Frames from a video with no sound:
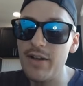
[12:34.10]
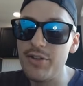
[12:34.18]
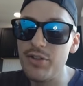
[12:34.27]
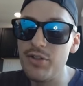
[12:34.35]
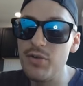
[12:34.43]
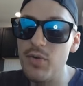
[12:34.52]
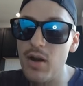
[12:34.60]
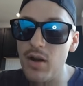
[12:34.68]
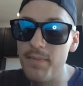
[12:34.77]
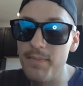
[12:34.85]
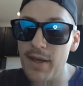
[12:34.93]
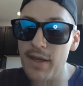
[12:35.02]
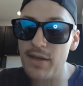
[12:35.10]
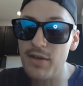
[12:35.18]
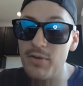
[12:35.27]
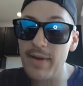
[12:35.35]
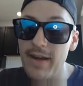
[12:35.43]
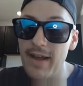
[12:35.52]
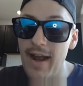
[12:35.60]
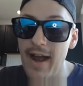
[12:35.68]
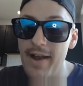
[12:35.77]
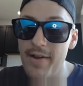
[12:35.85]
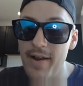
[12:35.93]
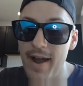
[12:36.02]
You made a
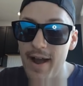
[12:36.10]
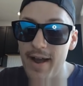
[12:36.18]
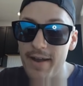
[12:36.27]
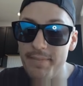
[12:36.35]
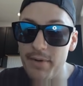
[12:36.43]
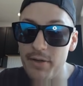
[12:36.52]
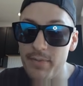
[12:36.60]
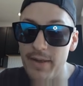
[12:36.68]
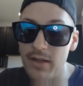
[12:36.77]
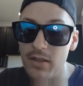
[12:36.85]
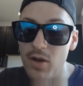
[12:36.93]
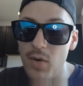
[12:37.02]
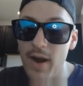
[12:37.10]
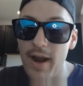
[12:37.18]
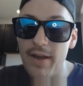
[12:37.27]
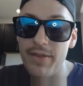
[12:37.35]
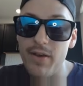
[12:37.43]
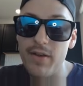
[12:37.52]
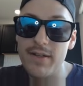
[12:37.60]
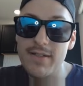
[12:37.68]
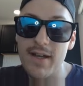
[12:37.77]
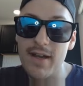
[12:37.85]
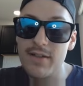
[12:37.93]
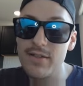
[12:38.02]
higher high, but you made a lower high on the
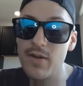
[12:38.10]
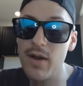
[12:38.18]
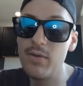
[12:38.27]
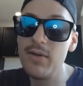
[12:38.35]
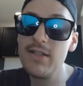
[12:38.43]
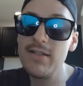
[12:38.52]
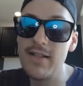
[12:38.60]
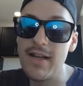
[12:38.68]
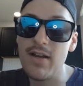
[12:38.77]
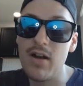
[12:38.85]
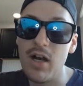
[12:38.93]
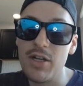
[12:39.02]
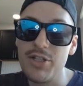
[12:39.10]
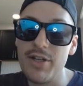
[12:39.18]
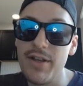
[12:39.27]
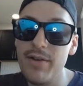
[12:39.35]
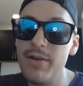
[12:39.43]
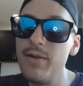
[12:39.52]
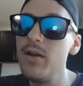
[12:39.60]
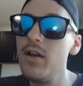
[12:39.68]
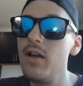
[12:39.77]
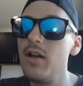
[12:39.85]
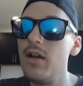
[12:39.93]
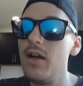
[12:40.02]
RSI. So I would say caution here.
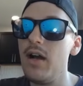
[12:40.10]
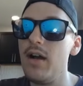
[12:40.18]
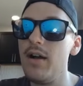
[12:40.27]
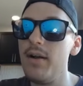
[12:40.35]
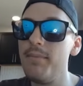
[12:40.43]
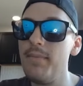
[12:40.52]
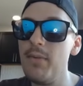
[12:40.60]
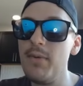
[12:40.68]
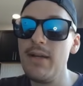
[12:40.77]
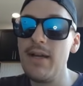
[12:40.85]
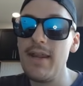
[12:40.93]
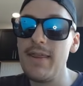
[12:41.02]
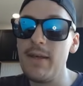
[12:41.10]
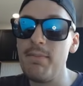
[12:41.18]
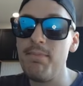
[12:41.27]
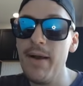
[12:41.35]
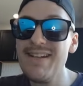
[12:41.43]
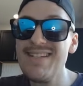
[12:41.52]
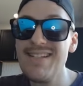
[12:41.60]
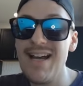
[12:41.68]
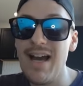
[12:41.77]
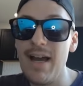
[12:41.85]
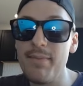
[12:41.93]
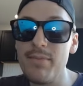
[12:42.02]
Maybe not the best
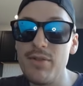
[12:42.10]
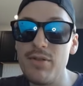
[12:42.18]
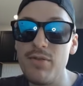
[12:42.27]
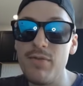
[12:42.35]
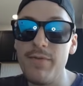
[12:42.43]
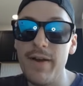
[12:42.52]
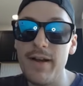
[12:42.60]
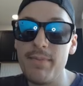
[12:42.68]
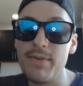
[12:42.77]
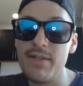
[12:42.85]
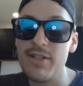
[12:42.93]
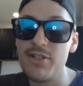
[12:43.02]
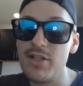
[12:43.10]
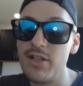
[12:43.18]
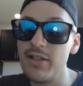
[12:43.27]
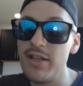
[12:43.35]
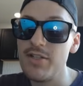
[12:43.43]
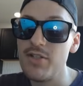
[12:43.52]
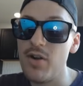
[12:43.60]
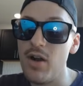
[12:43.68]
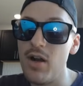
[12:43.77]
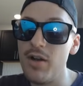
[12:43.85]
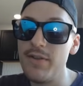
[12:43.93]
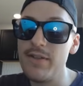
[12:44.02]
time to find a position unless you're
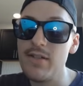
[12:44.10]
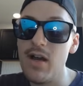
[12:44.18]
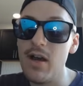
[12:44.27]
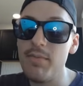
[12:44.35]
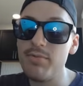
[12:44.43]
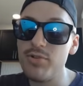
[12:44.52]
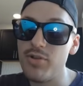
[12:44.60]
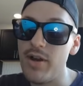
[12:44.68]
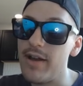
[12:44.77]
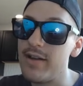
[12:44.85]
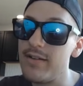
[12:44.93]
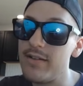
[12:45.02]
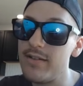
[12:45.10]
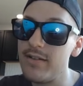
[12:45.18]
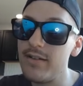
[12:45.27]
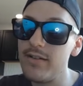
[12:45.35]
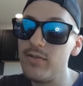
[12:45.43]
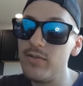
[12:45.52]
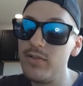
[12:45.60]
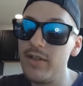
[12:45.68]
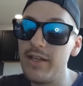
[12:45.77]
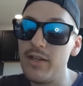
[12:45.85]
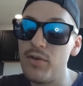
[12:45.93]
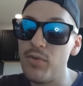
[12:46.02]
on this uptrend
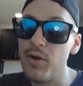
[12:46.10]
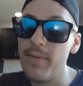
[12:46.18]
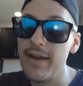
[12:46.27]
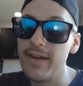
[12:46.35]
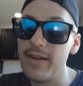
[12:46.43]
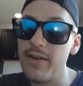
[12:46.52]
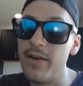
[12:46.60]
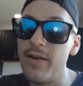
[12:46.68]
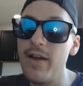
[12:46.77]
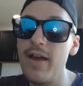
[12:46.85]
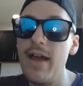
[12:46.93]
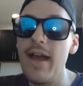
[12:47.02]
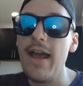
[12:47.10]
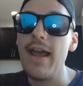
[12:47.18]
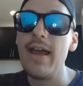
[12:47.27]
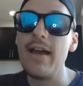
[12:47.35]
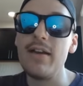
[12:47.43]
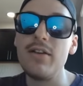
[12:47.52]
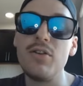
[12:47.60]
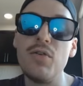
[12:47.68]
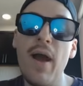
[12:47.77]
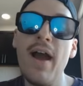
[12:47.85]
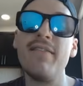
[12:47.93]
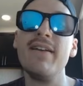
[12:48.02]
like you were back here and you
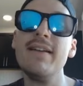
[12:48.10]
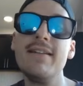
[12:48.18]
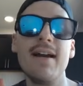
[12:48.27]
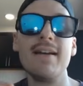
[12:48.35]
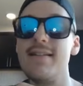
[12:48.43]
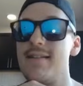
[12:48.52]
have a tight